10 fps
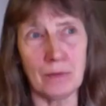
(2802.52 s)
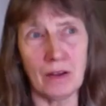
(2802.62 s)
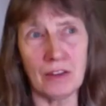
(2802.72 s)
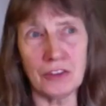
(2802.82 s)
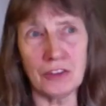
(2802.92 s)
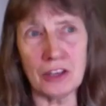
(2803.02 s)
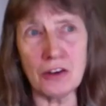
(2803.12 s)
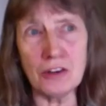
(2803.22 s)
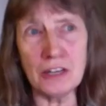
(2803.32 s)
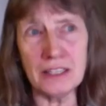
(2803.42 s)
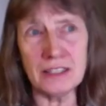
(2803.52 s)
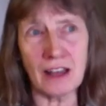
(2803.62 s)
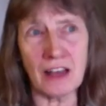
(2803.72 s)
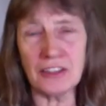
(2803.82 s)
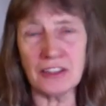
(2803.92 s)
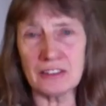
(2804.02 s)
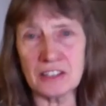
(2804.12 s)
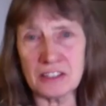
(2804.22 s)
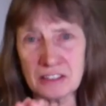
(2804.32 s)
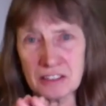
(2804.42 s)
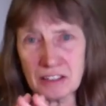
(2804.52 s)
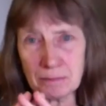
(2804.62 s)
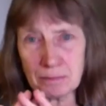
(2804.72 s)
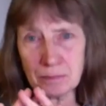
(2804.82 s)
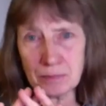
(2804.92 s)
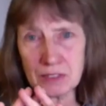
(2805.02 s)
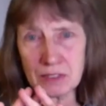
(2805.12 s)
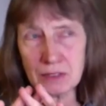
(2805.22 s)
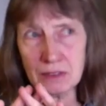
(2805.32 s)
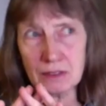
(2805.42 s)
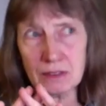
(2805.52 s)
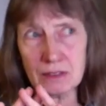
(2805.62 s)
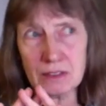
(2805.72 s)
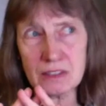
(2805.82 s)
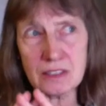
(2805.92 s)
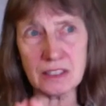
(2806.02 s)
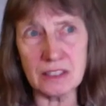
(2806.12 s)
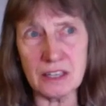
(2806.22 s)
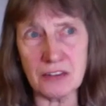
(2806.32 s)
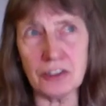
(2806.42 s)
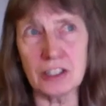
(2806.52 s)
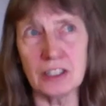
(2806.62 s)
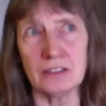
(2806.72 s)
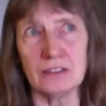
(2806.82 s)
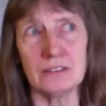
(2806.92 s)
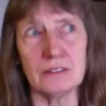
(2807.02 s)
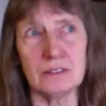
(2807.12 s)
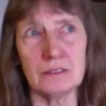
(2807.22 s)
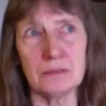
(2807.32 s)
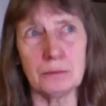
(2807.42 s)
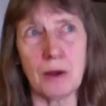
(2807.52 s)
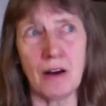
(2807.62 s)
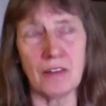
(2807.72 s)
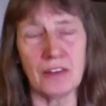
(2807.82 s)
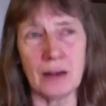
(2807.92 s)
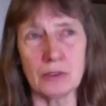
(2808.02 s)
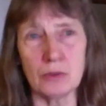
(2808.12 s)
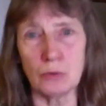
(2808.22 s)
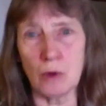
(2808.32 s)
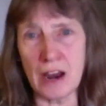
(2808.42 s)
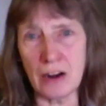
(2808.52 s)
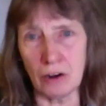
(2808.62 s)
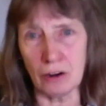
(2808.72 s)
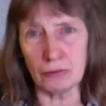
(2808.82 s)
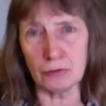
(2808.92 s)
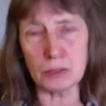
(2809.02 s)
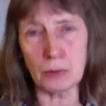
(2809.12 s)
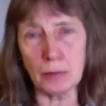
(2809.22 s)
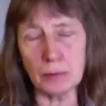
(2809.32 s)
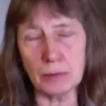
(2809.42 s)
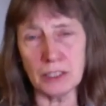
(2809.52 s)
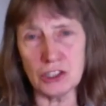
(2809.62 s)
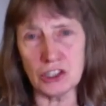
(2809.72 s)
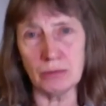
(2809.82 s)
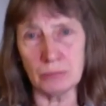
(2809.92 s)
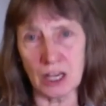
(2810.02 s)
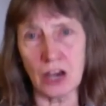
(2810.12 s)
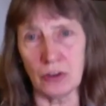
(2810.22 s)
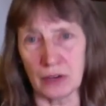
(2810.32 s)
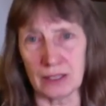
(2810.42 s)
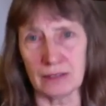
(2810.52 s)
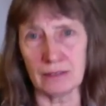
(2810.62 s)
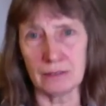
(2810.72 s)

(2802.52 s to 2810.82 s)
the only I think the the significant part that I was aware of was probably Jim going